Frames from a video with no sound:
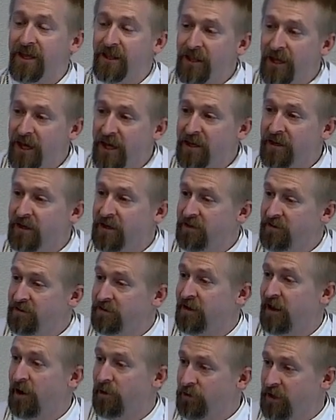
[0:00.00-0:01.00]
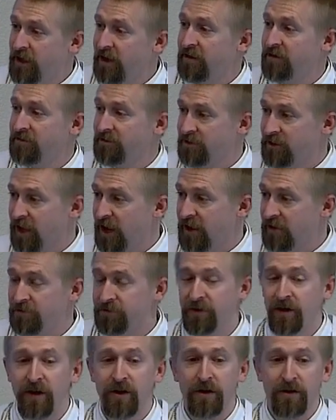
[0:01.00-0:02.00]
laid down his life
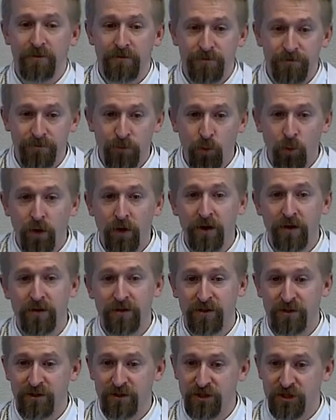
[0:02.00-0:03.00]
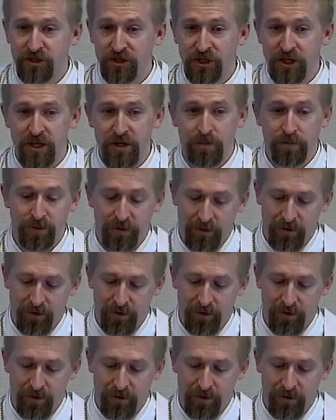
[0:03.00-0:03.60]
for the sheep,